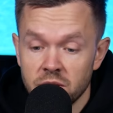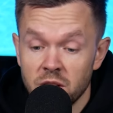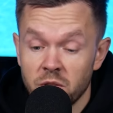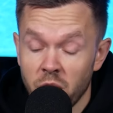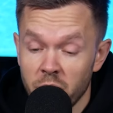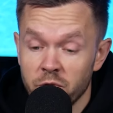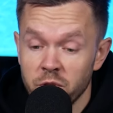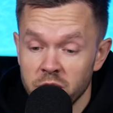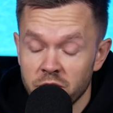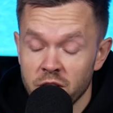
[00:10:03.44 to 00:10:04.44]
They're top
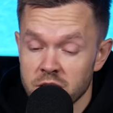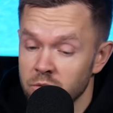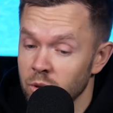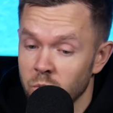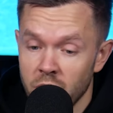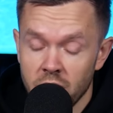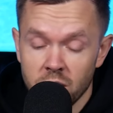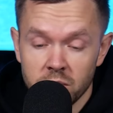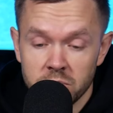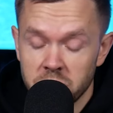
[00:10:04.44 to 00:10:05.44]
3 defensively.
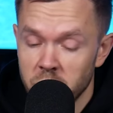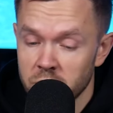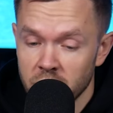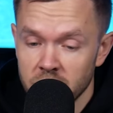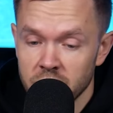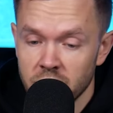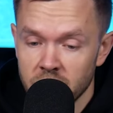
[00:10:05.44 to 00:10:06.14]
Wow. Okay.